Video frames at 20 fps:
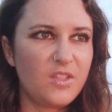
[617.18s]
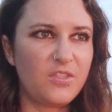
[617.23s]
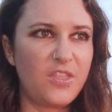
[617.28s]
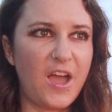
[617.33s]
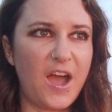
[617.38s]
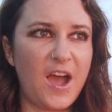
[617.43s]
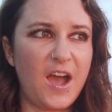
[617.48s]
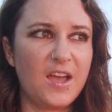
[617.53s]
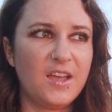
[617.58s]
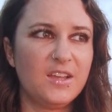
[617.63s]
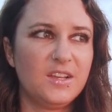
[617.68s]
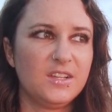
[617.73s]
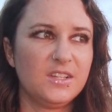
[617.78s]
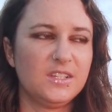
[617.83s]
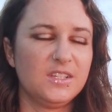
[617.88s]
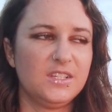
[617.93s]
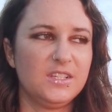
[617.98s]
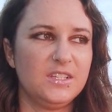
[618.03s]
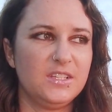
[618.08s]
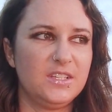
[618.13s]
that
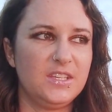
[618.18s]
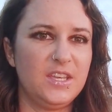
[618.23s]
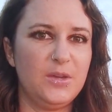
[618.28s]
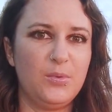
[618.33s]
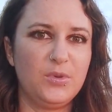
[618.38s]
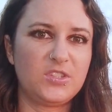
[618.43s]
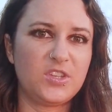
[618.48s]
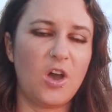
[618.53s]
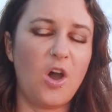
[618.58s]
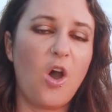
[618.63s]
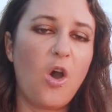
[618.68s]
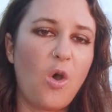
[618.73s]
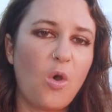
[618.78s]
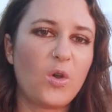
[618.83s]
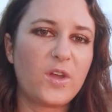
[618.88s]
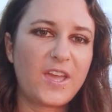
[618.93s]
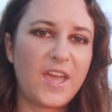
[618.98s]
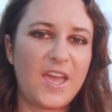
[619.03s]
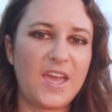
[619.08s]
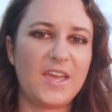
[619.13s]
it was
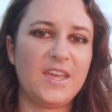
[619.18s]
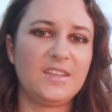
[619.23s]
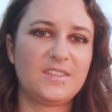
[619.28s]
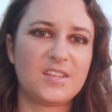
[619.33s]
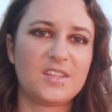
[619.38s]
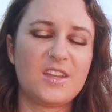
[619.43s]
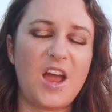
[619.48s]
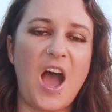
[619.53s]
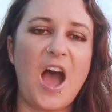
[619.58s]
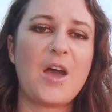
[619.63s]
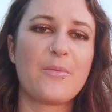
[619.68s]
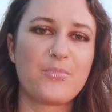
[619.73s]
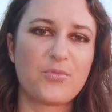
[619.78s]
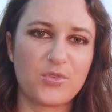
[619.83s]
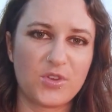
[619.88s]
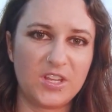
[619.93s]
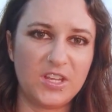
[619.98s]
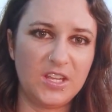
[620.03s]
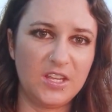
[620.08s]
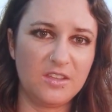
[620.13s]
okay to not
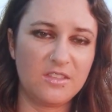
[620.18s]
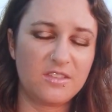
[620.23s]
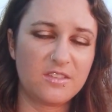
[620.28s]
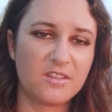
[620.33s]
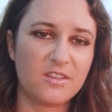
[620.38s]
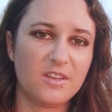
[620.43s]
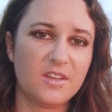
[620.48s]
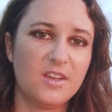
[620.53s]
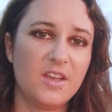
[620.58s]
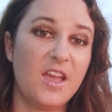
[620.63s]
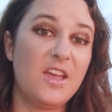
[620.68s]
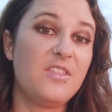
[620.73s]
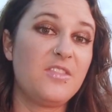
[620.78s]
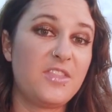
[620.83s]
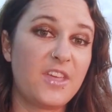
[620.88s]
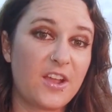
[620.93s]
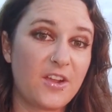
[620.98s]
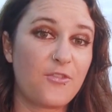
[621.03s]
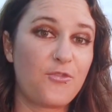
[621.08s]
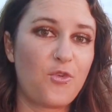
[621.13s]
breathe,
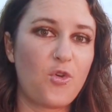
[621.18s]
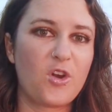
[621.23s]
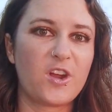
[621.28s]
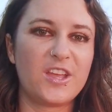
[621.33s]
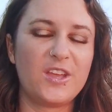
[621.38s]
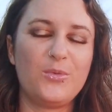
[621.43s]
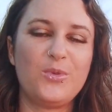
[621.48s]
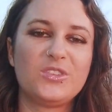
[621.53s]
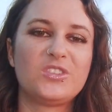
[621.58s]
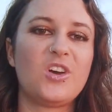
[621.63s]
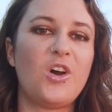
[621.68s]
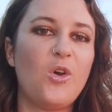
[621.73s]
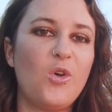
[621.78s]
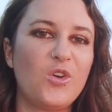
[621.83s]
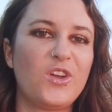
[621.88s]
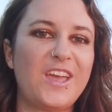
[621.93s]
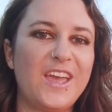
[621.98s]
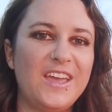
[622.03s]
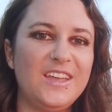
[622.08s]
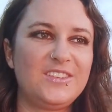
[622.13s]
and therefore it was
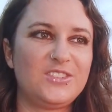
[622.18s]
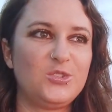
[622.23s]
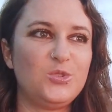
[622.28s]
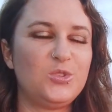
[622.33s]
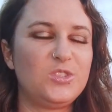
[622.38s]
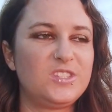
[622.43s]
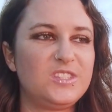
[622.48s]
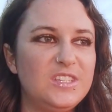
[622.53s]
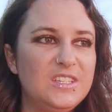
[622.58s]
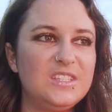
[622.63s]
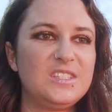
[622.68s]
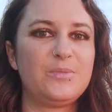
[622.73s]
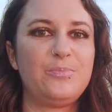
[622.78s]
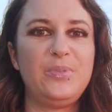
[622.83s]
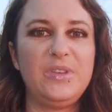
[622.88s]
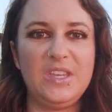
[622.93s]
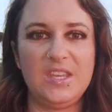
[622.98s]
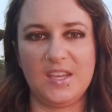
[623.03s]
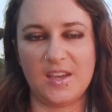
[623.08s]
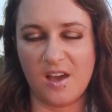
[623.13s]
okay to cease
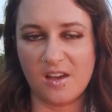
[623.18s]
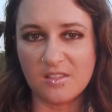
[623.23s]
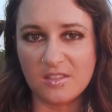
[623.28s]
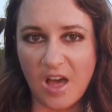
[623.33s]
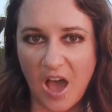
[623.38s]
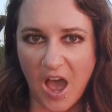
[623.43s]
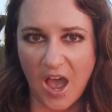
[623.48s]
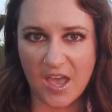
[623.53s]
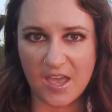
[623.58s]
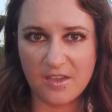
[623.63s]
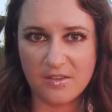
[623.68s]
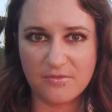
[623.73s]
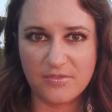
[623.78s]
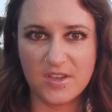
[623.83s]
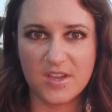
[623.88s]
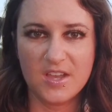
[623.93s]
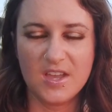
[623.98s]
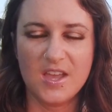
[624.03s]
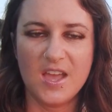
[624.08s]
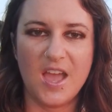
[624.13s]
being alive.
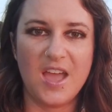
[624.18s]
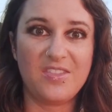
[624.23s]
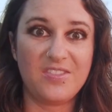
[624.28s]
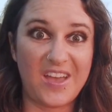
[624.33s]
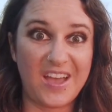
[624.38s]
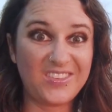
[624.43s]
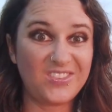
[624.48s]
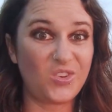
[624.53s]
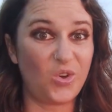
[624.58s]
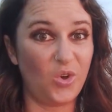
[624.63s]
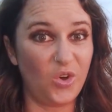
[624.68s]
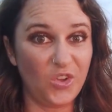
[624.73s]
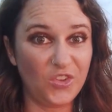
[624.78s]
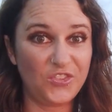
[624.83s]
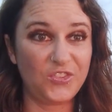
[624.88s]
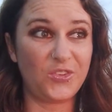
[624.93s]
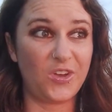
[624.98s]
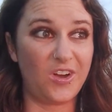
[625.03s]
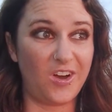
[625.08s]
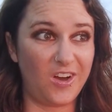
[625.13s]
And that's
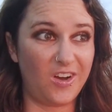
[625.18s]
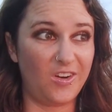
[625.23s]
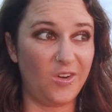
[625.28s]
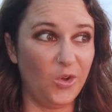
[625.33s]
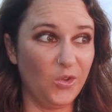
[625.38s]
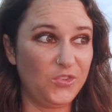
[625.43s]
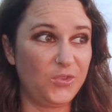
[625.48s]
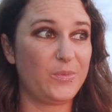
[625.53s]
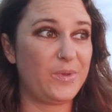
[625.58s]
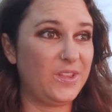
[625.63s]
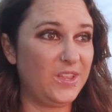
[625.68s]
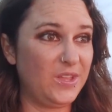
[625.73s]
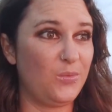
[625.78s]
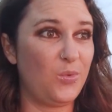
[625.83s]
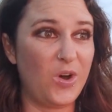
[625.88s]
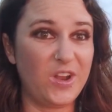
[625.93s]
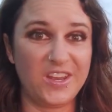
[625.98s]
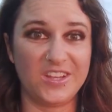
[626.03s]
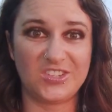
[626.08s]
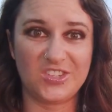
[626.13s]
ultimately
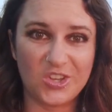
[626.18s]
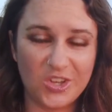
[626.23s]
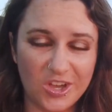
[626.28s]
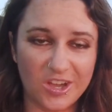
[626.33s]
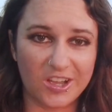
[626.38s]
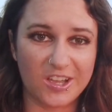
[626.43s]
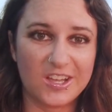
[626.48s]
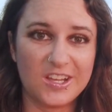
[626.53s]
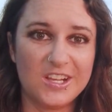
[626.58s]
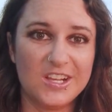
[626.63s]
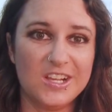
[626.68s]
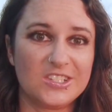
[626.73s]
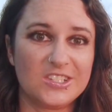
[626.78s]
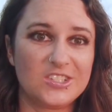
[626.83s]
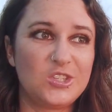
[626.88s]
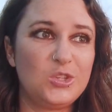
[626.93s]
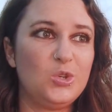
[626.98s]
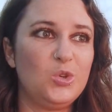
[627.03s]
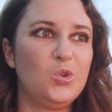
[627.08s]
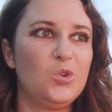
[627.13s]
what it took
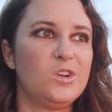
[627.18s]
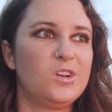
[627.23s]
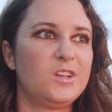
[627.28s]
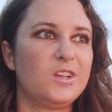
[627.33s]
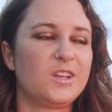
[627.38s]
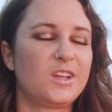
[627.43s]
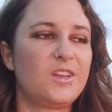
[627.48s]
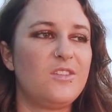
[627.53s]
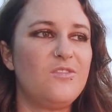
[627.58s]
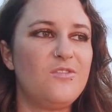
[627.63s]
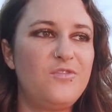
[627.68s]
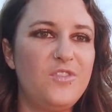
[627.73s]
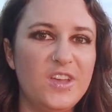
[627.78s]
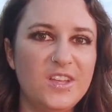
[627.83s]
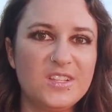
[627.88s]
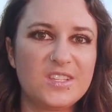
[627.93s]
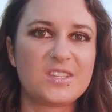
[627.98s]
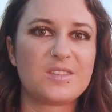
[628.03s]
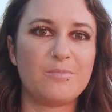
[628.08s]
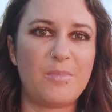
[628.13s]
to
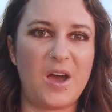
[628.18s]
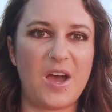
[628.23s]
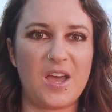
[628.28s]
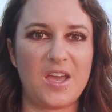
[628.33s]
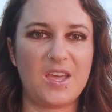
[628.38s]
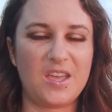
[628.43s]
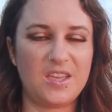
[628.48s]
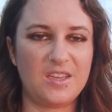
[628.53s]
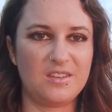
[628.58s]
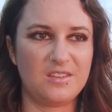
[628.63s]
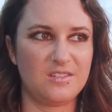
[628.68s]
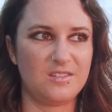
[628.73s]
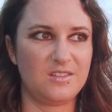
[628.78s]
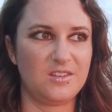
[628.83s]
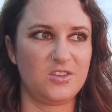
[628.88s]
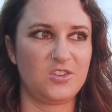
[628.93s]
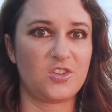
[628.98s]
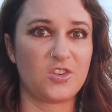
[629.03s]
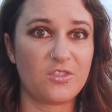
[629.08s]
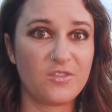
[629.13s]
convince my
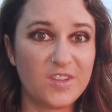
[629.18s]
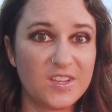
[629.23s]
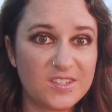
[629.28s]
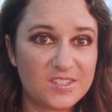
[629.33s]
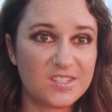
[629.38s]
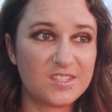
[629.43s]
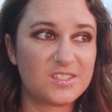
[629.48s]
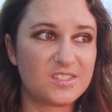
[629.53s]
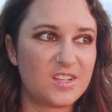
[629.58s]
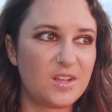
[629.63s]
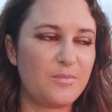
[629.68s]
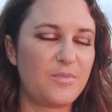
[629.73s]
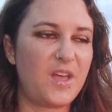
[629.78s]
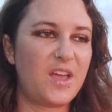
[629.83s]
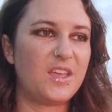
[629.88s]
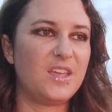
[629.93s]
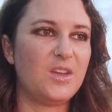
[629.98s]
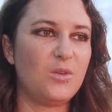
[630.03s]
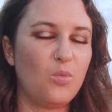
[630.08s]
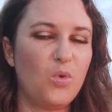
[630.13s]
nervous system
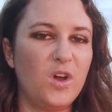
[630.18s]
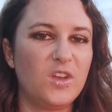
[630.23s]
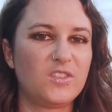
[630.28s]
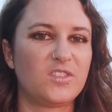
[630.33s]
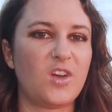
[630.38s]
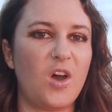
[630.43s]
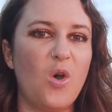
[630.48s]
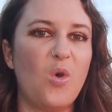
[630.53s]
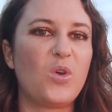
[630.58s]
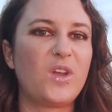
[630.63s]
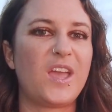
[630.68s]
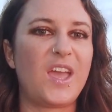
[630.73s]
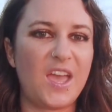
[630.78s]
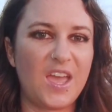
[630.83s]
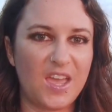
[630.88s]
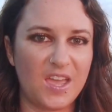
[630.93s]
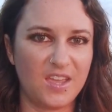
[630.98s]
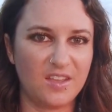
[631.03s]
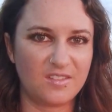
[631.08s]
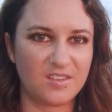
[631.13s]
that it was
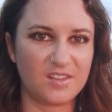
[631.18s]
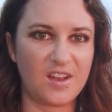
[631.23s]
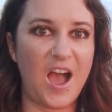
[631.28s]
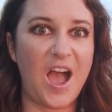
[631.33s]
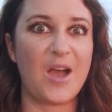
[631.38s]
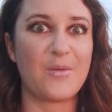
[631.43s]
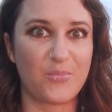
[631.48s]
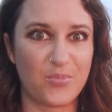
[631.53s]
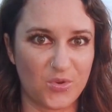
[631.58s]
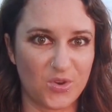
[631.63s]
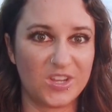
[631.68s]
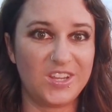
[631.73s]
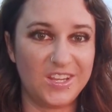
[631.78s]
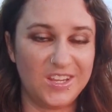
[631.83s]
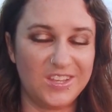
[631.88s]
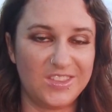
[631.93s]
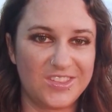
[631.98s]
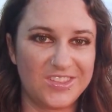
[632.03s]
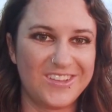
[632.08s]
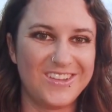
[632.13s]
okay to not
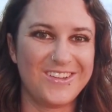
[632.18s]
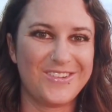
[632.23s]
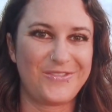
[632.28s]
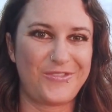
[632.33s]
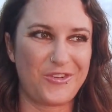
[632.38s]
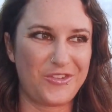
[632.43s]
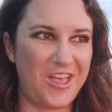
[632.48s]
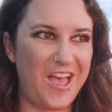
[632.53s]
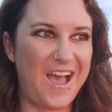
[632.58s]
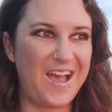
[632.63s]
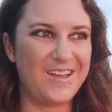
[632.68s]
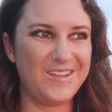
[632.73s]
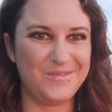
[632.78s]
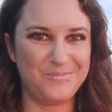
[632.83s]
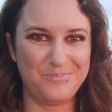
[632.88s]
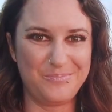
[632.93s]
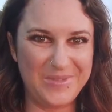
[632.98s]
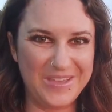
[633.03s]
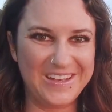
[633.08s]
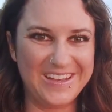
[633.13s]
breathe for that
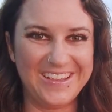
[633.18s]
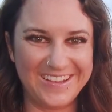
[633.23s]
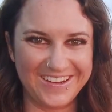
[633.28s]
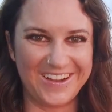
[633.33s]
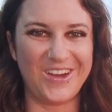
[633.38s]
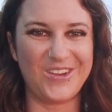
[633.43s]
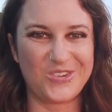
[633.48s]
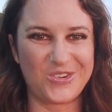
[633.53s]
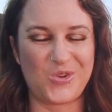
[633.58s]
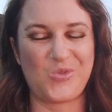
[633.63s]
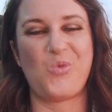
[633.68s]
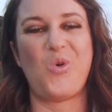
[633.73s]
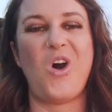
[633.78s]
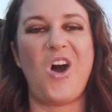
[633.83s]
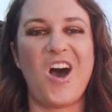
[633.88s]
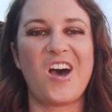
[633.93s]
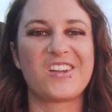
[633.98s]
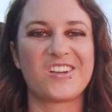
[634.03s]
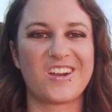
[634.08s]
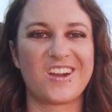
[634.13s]
minute
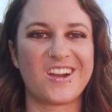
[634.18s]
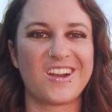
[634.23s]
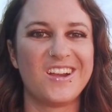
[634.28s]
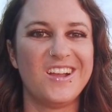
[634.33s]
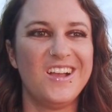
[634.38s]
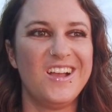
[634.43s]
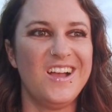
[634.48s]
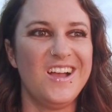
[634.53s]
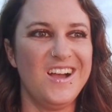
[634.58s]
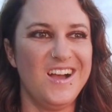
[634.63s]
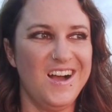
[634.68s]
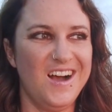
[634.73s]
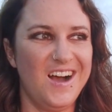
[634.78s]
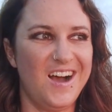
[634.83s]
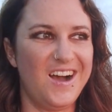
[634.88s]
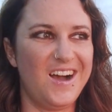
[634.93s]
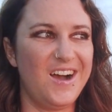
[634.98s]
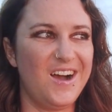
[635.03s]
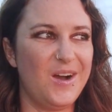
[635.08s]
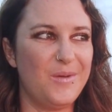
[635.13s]
underwater.
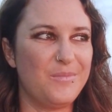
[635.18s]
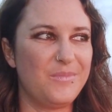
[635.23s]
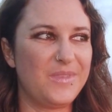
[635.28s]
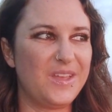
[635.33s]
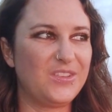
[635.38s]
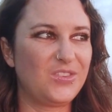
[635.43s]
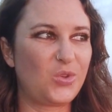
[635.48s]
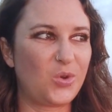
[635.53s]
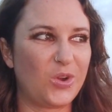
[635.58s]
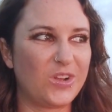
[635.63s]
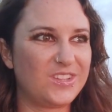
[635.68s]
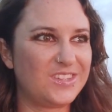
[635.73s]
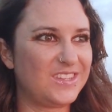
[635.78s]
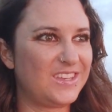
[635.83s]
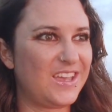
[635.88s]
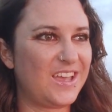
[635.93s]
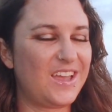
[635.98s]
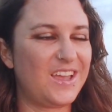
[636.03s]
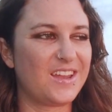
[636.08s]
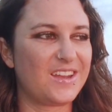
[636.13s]
And towards
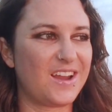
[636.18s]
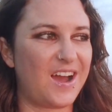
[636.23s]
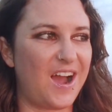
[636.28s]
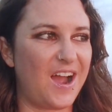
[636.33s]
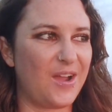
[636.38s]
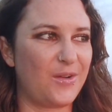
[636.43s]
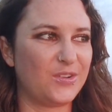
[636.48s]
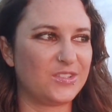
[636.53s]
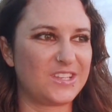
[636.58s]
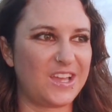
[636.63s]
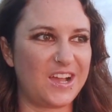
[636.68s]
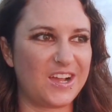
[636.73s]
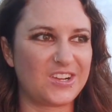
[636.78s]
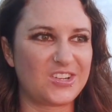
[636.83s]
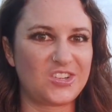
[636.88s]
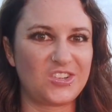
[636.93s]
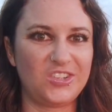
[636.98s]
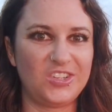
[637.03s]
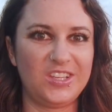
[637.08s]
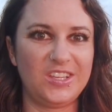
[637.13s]
the end, I was
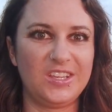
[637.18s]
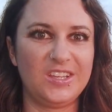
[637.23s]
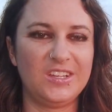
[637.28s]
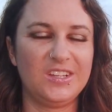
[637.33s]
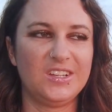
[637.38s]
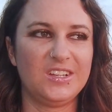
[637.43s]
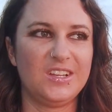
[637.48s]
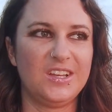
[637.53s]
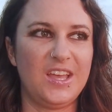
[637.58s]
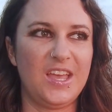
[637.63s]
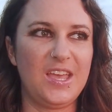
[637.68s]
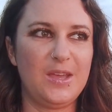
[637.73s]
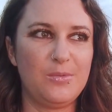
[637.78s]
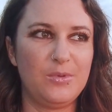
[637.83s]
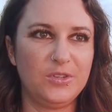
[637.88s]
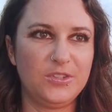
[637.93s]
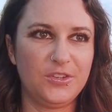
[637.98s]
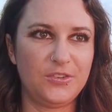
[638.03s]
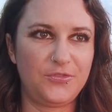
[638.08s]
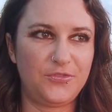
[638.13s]
actually
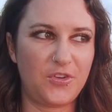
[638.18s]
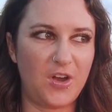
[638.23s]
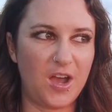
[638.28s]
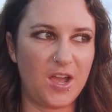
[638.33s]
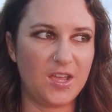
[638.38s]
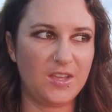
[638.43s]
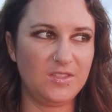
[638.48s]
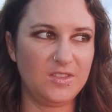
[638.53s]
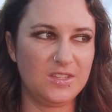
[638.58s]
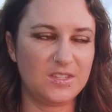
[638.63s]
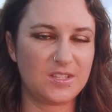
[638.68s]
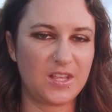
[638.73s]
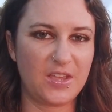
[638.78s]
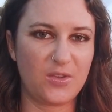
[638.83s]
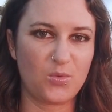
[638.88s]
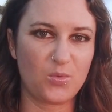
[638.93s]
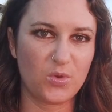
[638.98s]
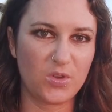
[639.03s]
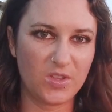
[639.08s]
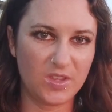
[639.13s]
able to find these
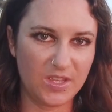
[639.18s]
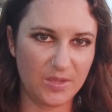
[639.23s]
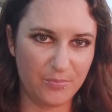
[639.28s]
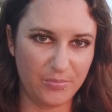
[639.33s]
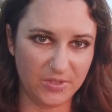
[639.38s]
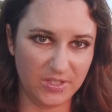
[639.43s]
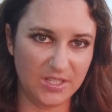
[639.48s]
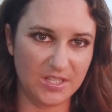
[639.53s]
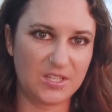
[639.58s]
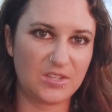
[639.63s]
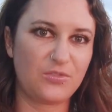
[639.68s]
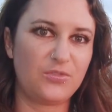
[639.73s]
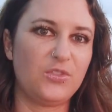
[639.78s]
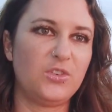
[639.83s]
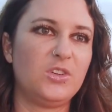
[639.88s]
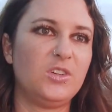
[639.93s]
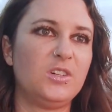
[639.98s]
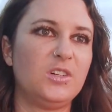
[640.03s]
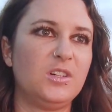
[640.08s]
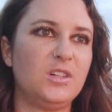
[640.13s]
like really
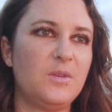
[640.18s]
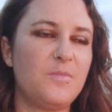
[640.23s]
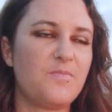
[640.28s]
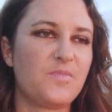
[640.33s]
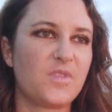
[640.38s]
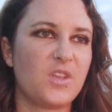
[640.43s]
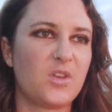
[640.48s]
blissful,